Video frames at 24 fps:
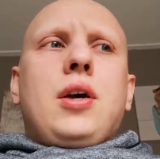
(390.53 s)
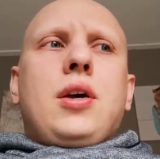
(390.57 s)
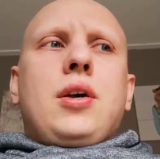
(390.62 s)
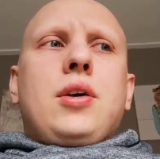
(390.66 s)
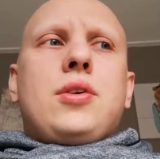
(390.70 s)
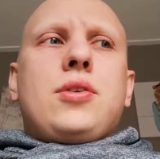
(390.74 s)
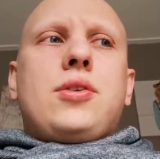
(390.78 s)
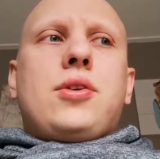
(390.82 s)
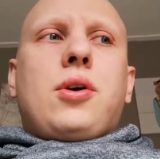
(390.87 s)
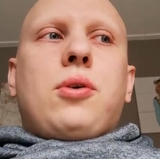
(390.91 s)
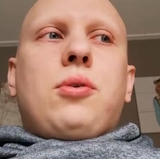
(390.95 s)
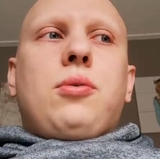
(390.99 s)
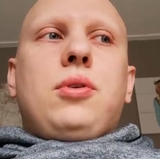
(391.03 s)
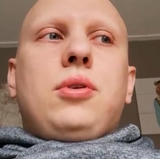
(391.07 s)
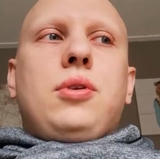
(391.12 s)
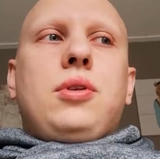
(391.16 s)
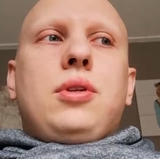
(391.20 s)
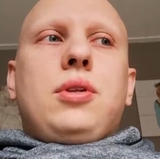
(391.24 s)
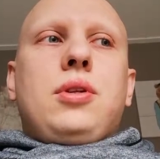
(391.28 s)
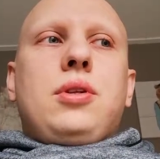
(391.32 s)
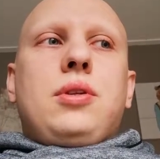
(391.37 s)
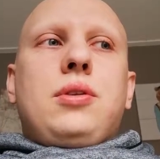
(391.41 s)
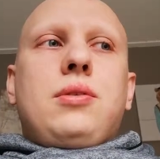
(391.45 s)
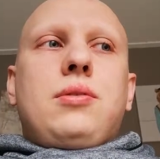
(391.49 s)
So
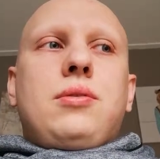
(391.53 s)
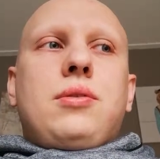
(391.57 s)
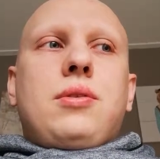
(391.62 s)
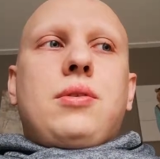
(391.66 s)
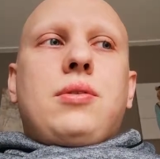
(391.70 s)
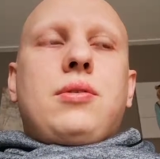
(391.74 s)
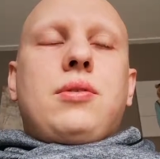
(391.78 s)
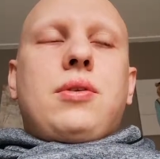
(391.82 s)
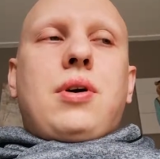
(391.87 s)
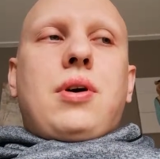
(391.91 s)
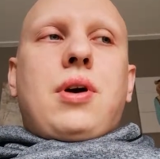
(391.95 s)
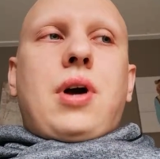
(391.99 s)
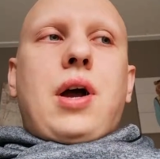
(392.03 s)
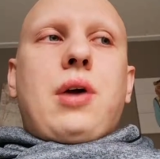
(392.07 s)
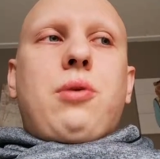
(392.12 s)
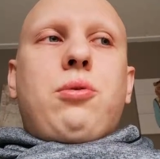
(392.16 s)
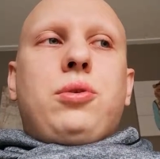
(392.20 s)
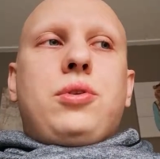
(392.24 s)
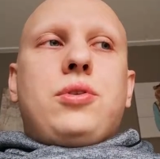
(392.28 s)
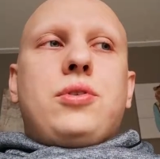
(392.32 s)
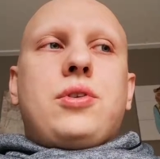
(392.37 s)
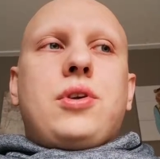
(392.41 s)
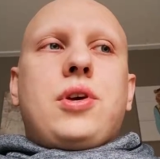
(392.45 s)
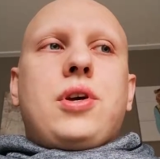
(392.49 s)
I
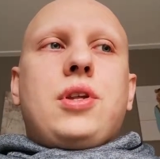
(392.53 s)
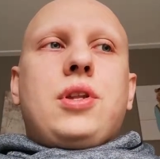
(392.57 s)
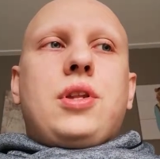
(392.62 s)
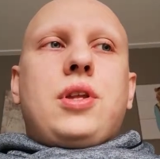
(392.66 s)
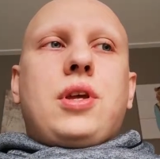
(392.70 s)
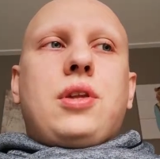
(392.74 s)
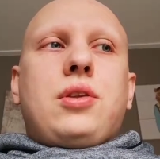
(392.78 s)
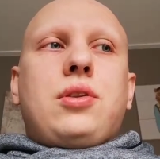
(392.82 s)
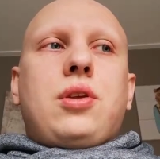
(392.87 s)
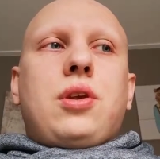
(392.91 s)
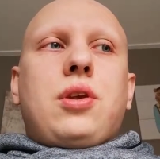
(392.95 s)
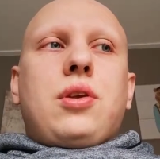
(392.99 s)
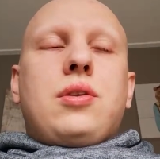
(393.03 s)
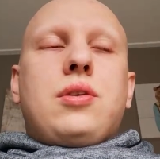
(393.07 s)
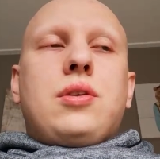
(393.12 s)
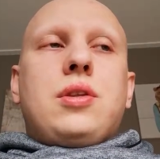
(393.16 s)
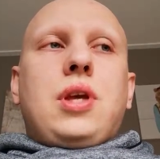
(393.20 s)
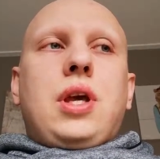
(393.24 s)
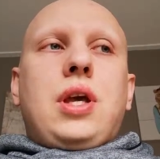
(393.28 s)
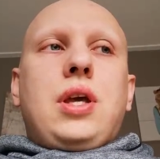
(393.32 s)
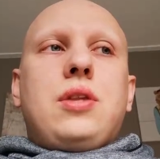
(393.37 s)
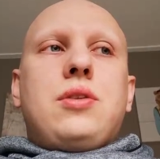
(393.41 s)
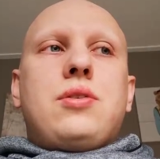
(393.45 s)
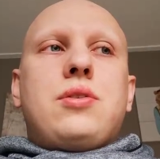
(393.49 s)
would say that
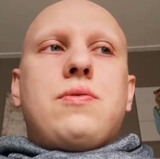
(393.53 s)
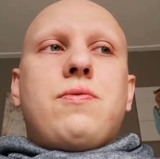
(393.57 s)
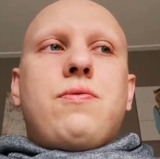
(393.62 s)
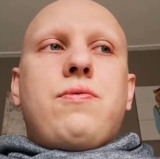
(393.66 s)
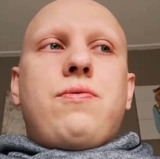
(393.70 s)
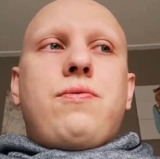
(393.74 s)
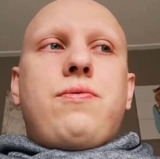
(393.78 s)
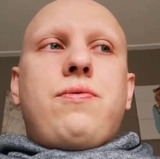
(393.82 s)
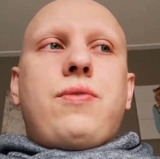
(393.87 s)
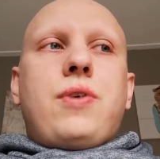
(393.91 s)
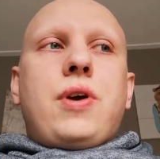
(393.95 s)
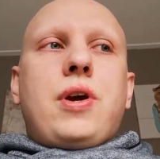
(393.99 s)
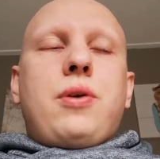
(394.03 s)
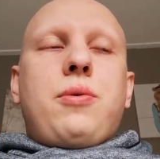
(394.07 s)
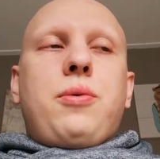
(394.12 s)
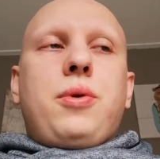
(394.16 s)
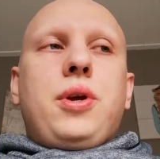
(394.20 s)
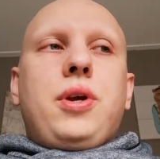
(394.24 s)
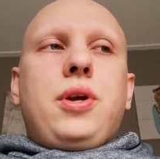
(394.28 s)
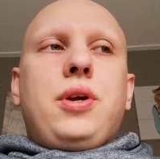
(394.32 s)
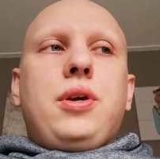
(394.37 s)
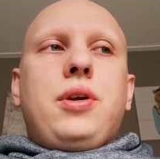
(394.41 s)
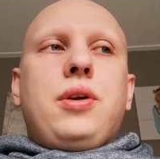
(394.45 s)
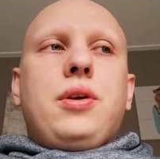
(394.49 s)
it's
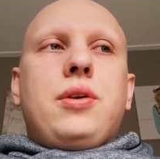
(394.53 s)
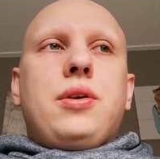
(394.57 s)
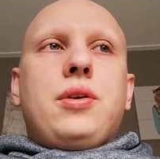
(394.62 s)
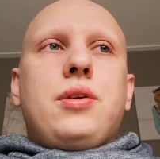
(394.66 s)
very